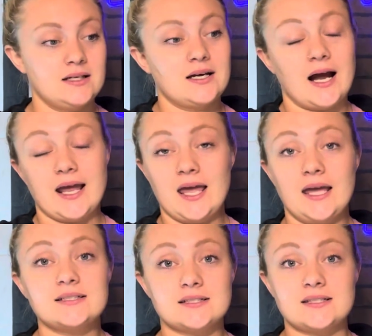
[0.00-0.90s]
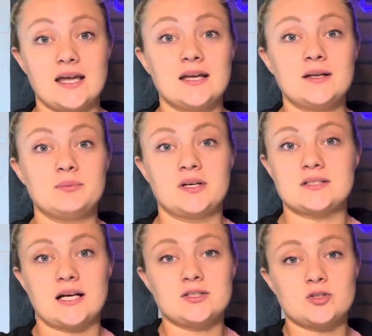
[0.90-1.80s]
I hate to say it
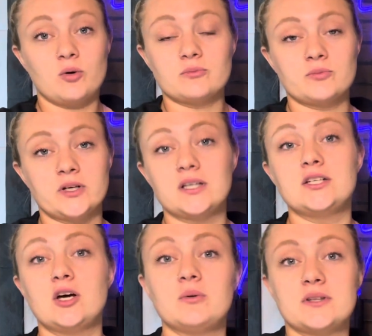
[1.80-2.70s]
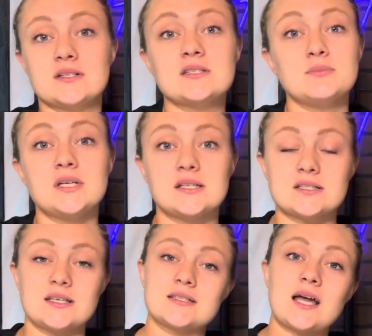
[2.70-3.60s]
because I don't really know what this
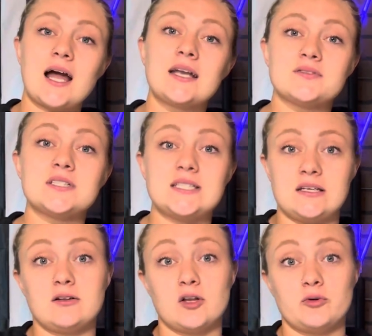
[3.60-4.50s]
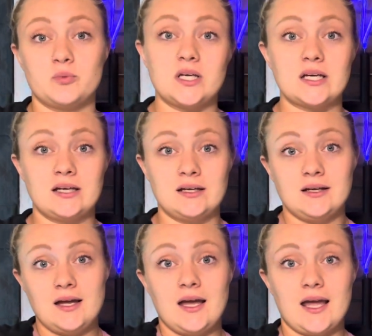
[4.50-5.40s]
means. It's kind of a deload week.
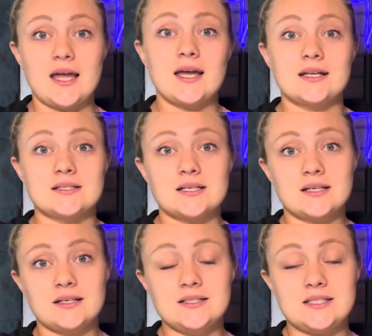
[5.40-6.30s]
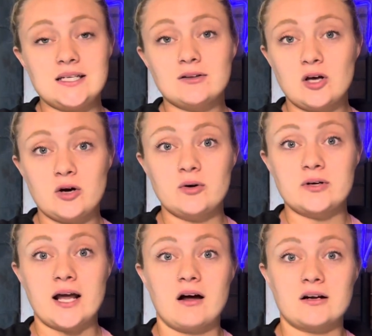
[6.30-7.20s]
And deload
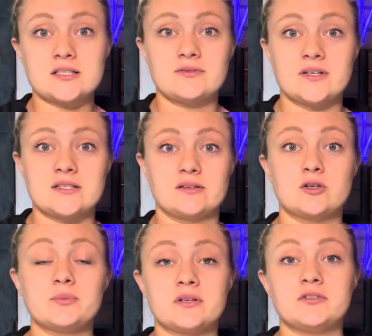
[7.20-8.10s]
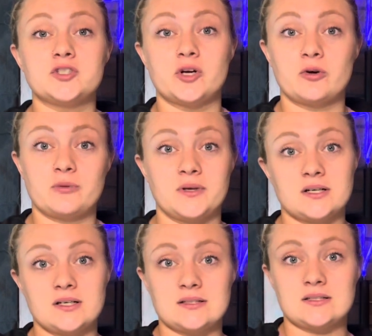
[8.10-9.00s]
at Oxfit is a little bit of a joke
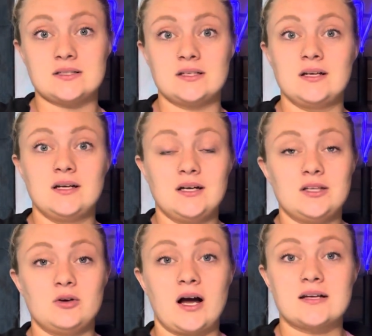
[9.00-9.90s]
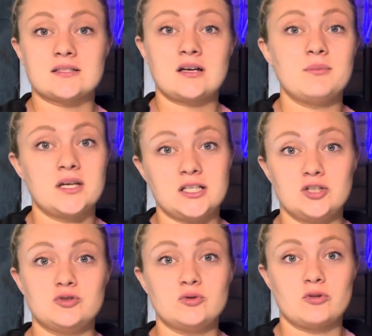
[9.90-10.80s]
because you guys come in,
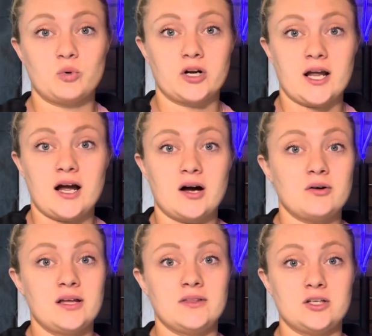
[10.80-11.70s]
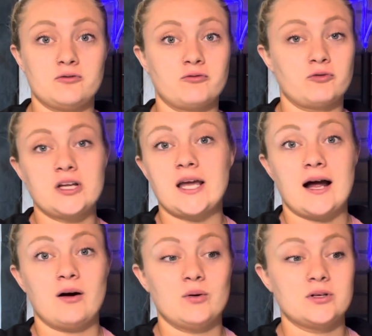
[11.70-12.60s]
you do the workout, and then you freak
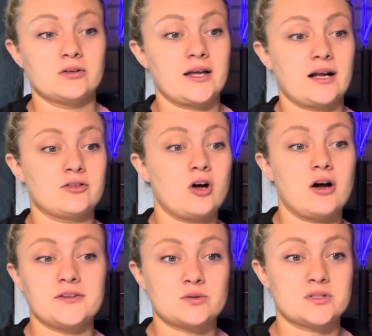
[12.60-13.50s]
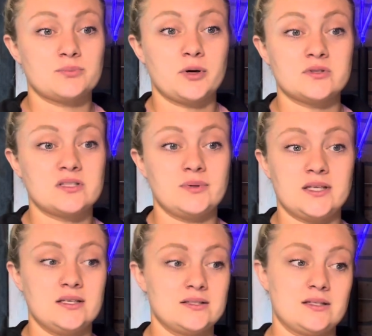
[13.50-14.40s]
out and you're like, I thought this was supposed to be
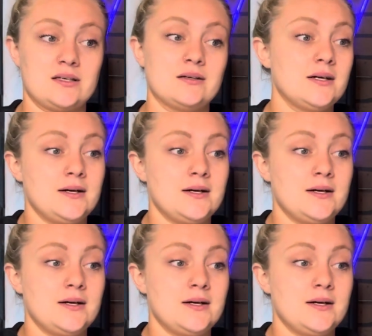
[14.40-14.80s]
easy.